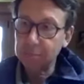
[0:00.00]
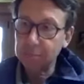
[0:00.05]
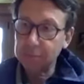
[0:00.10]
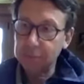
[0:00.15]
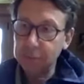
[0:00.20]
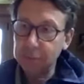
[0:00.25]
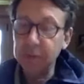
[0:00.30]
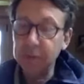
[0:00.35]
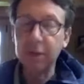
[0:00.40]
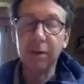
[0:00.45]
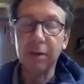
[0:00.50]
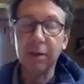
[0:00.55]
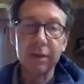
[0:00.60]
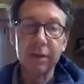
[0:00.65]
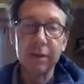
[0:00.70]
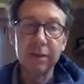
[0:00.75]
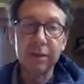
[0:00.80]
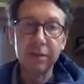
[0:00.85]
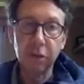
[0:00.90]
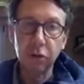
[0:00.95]
similar
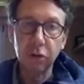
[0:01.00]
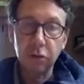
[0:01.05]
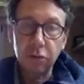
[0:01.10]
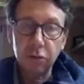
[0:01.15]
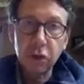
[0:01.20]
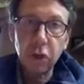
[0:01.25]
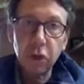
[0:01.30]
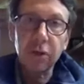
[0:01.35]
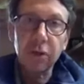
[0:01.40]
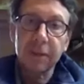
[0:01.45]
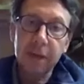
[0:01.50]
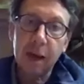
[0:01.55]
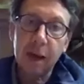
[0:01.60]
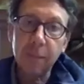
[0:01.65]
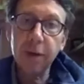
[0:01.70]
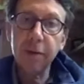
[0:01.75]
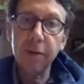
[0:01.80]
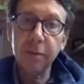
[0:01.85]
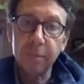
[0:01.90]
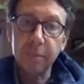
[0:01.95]
exogenous shocks
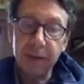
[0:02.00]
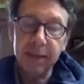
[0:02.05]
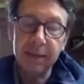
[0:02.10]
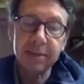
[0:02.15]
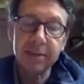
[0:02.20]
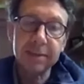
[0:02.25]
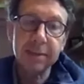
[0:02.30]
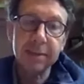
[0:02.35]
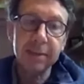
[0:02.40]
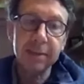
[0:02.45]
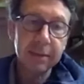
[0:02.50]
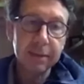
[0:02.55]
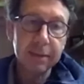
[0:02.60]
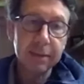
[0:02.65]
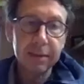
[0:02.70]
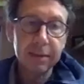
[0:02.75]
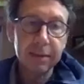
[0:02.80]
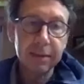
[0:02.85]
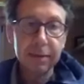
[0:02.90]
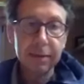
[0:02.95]
that happened in the
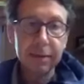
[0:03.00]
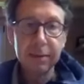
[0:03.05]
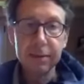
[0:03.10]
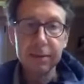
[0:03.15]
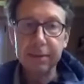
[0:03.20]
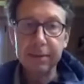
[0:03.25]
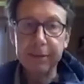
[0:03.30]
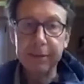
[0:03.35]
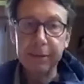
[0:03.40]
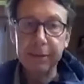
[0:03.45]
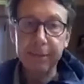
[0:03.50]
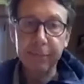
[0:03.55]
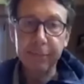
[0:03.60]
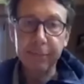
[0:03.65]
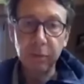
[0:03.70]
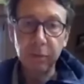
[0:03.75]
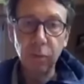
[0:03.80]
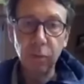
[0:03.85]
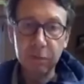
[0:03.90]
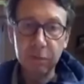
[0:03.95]
past
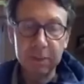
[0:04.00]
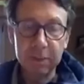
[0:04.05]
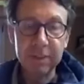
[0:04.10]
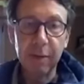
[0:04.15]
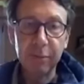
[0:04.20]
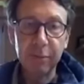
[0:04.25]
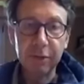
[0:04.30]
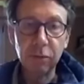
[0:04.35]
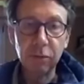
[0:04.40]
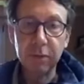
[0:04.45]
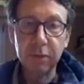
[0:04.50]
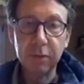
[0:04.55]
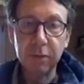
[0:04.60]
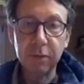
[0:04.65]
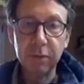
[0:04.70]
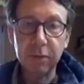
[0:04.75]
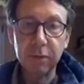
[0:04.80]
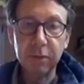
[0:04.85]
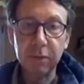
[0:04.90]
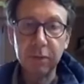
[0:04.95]
um, with what's
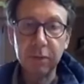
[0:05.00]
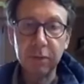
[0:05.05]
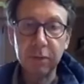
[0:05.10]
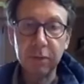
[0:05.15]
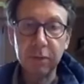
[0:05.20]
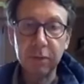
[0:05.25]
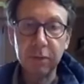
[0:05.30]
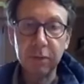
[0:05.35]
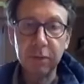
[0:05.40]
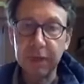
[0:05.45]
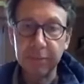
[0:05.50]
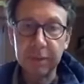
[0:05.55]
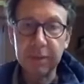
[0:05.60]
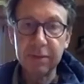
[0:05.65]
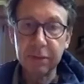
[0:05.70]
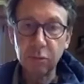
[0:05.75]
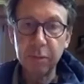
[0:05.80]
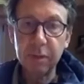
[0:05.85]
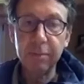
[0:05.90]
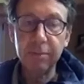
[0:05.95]
happening today. It's going to
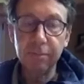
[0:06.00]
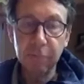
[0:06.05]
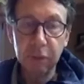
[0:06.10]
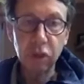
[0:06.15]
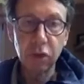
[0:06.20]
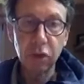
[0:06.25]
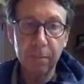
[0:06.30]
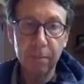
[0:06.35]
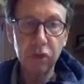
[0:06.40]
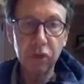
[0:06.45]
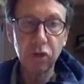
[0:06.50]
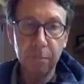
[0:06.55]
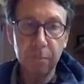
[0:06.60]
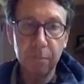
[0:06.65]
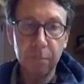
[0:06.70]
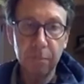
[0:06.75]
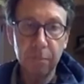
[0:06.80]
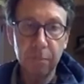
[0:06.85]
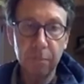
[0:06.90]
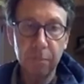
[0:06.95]
be much,
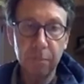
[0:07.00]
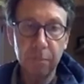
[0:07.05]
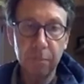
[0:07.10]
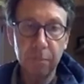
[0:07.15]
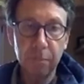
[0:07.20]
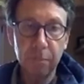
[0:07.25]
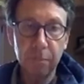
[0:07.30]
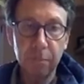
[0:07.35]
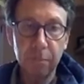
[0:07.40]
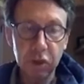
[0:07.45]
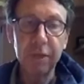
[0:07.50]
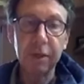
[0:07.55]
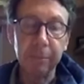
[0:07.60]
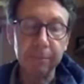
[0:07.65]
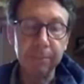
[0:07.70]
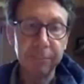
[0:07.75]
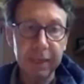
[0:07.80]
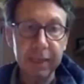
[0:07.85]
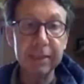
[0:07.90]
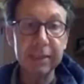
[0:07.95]
much, much bigger.
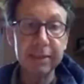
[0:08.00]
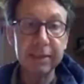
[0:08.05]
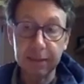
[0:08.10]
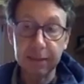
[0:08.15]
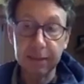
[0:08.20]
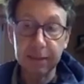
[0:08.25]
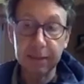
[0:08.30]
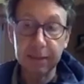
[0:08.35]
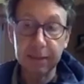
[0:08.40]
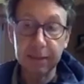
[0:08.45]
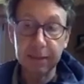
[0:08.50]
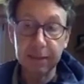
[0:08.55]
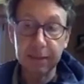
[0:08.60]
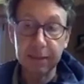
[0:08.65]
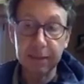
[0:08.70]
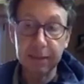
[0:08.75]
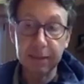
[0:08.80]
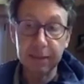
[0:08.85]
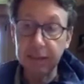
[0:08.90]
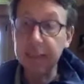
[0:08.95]
And,
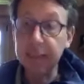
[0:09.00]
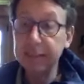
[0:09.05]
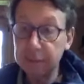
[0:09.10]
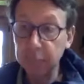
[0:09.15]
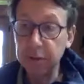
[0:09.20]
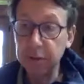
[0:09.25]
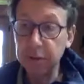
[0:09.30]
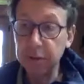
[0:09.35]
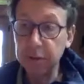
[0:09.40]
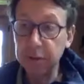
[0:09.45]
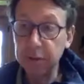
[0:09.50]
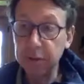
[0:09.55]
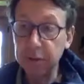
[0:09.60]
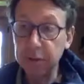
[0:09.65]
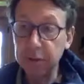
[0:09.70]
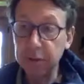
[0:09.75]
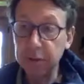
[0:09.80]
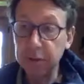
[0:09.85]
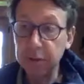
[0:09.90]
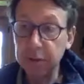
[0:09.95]
and some industries,
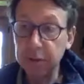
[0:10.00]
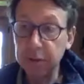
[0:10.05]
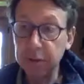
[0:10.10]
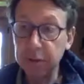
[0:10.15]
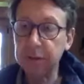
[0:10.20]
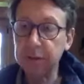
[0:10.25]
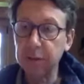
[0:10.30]
I think,